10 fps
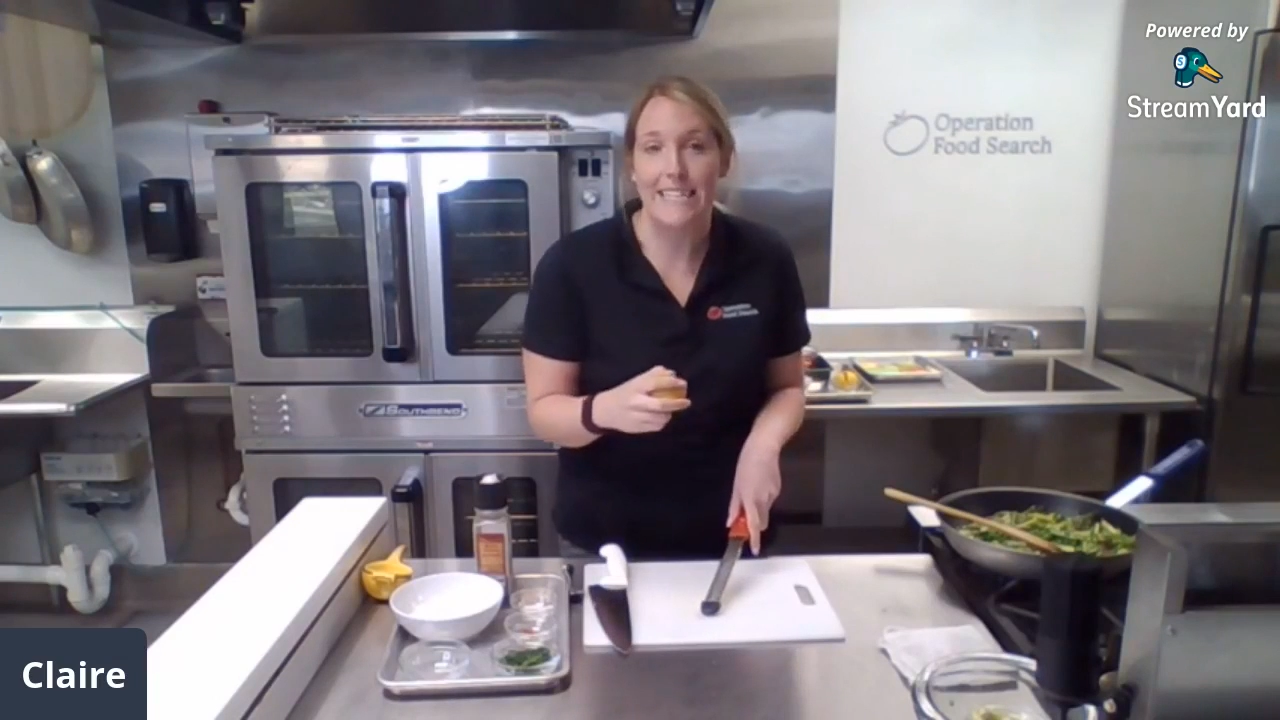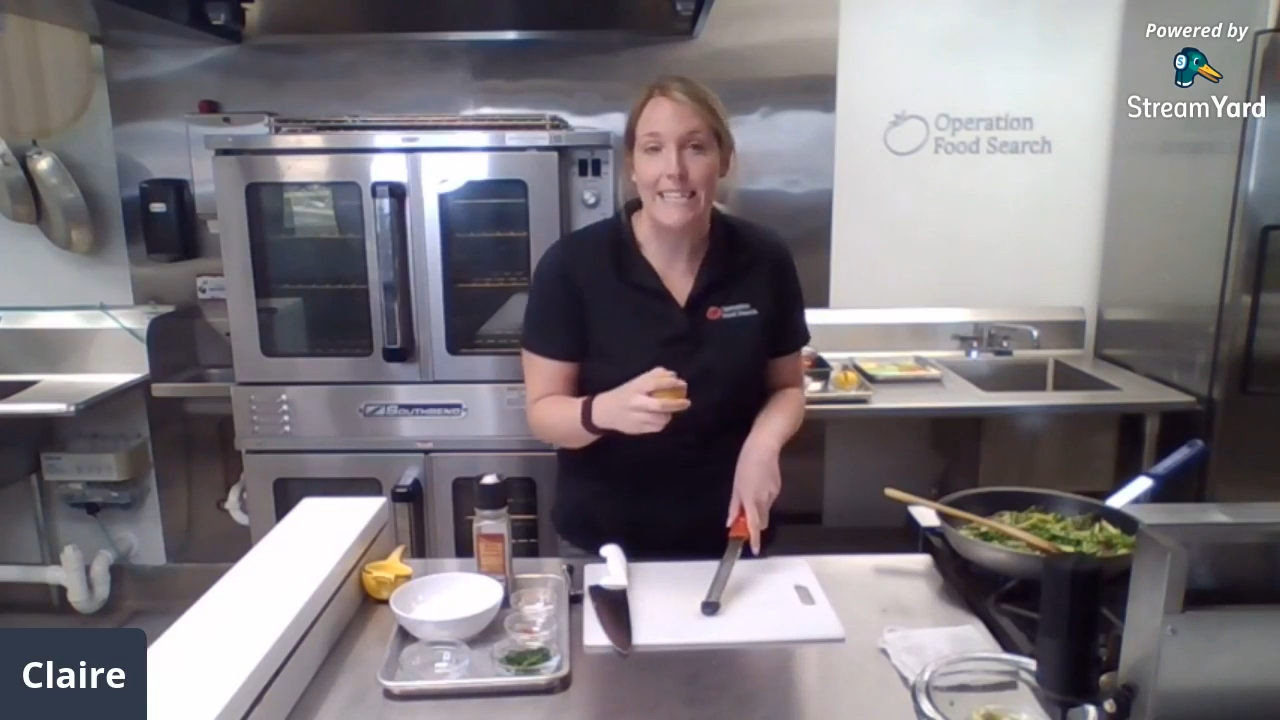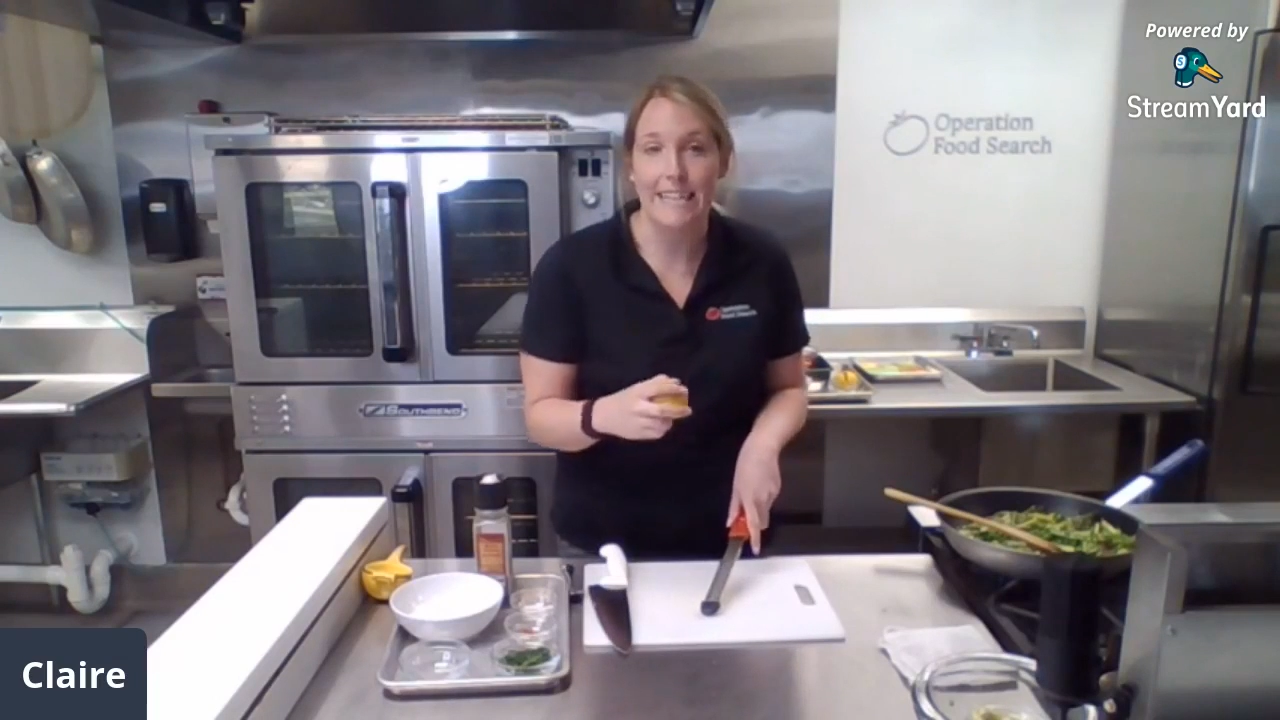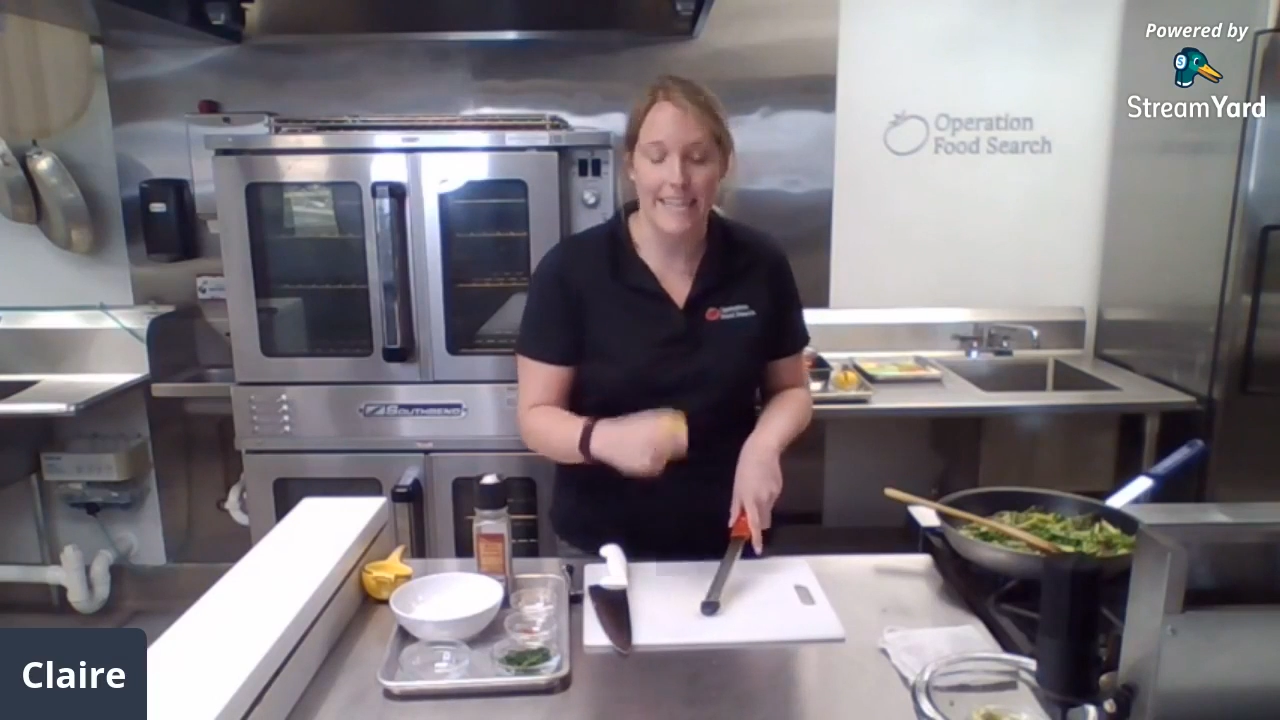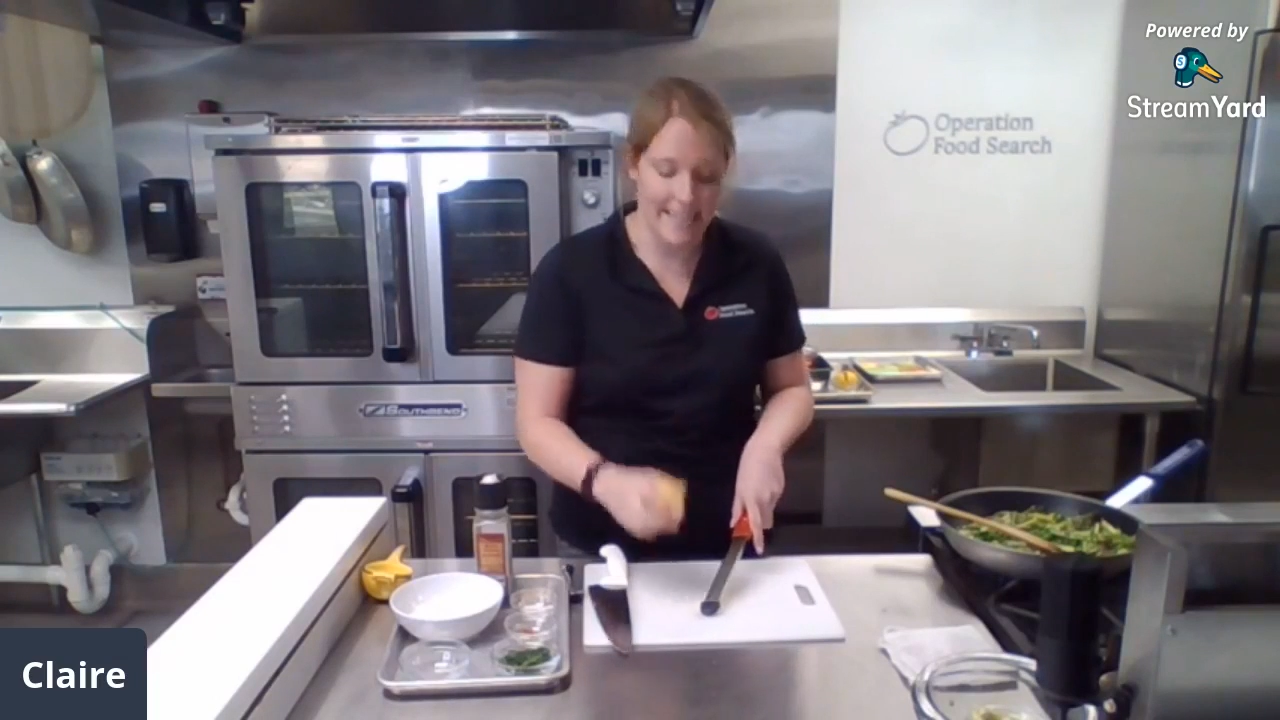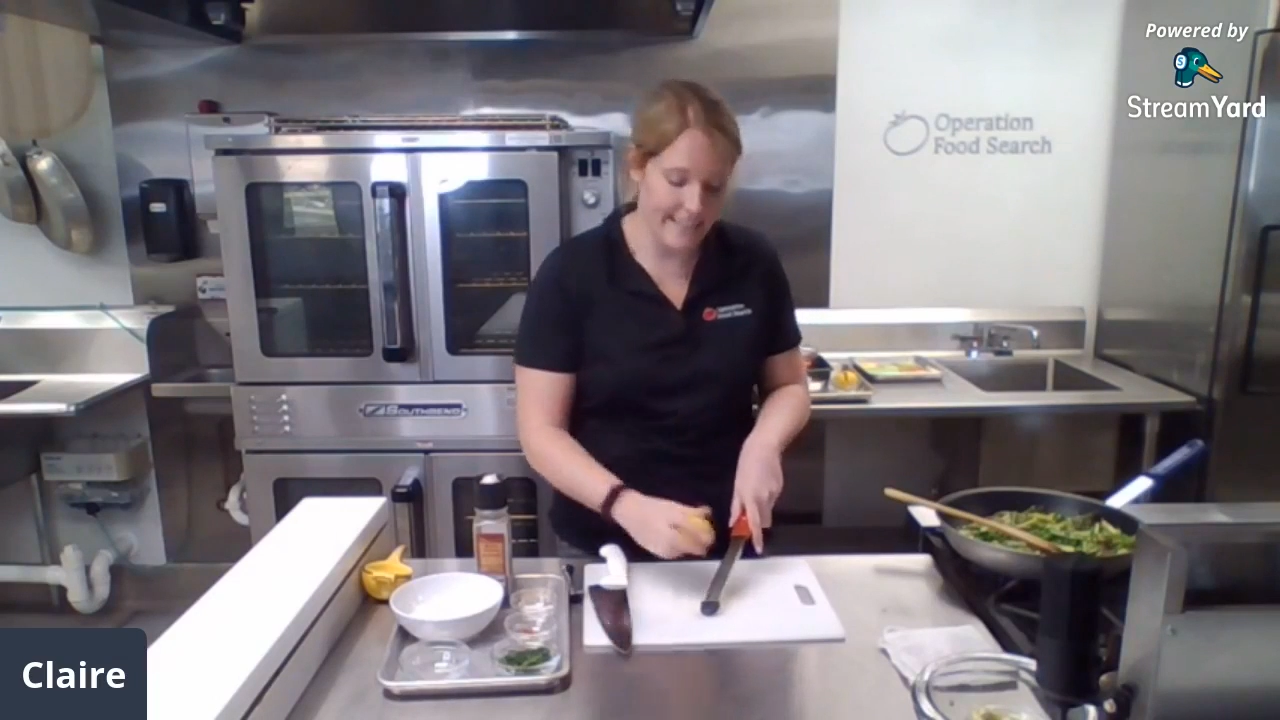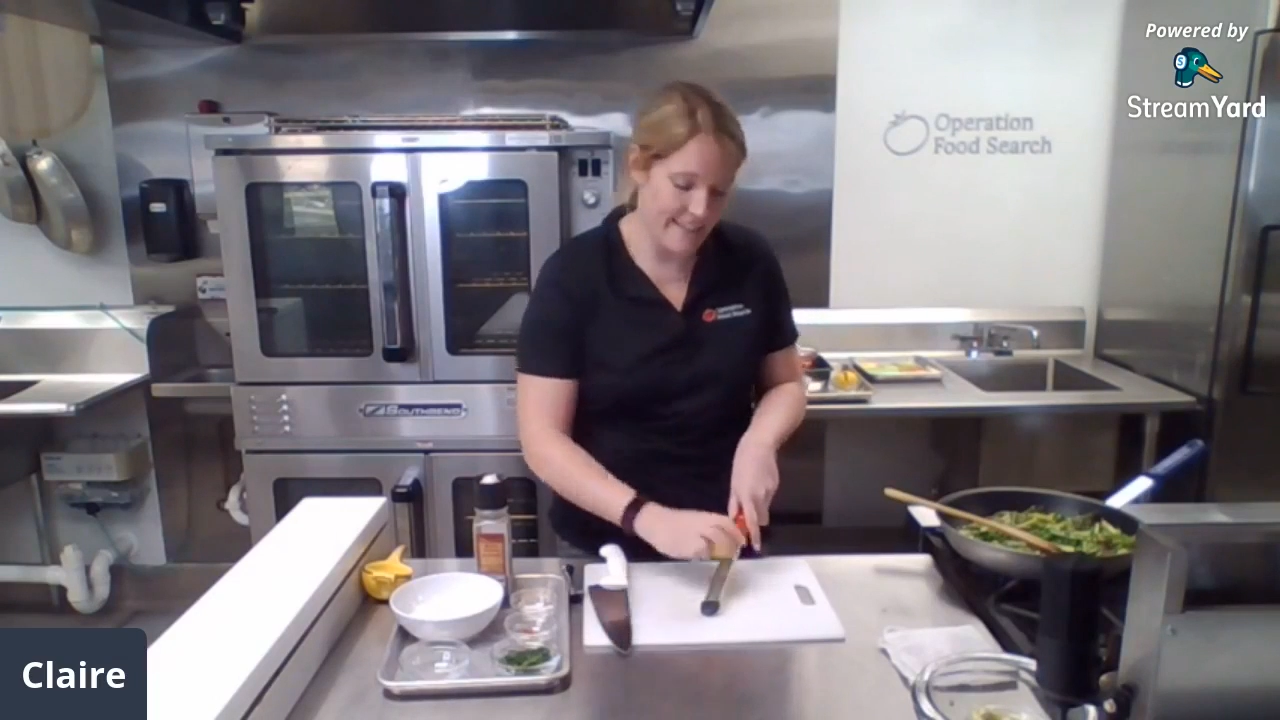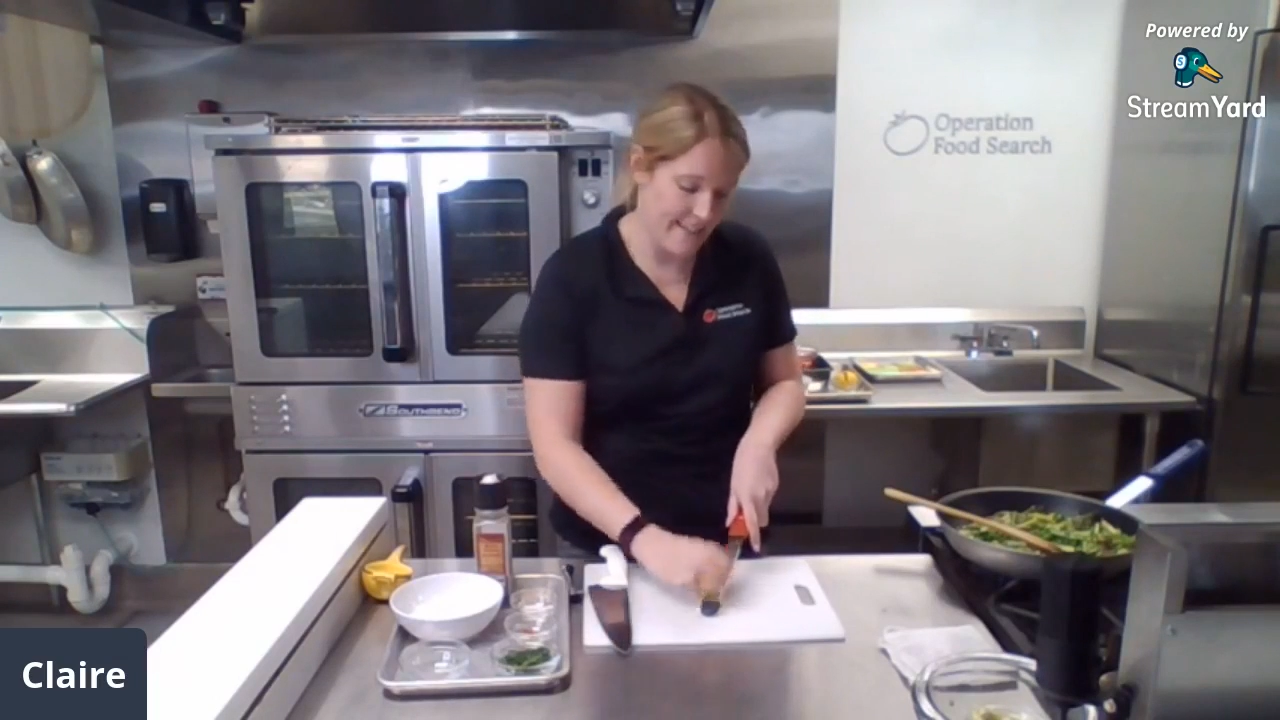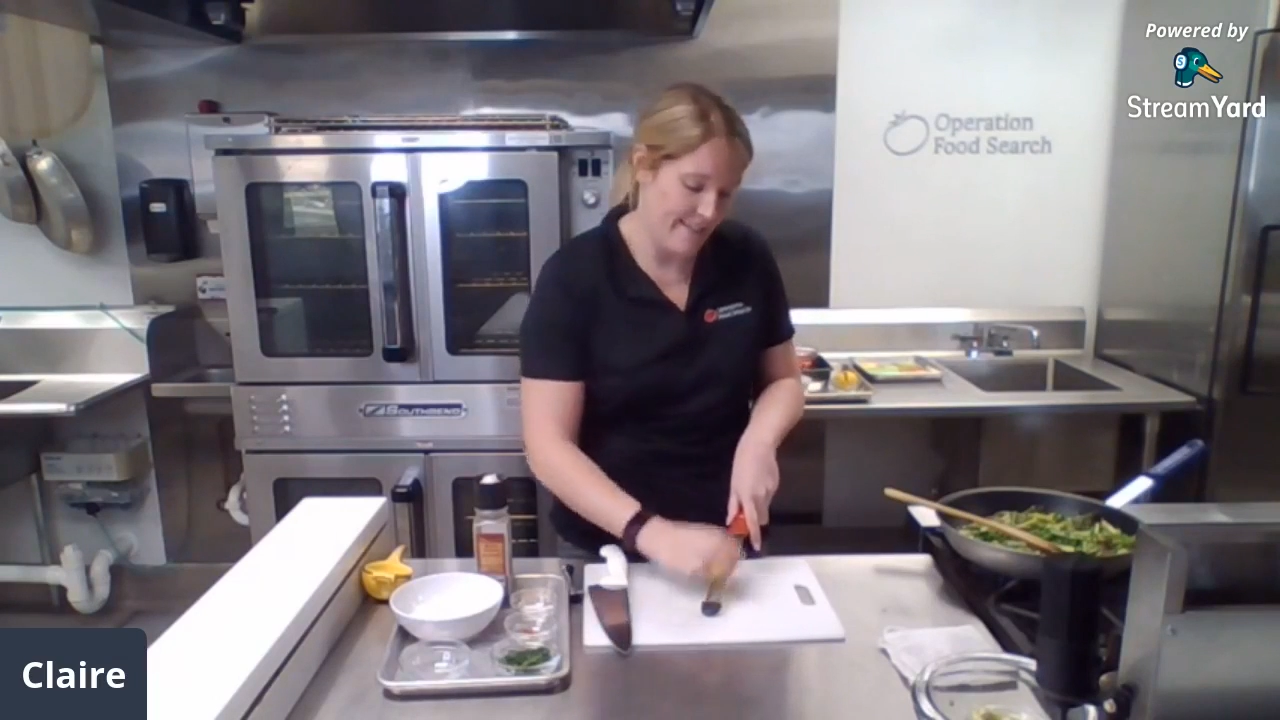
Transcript: zinginess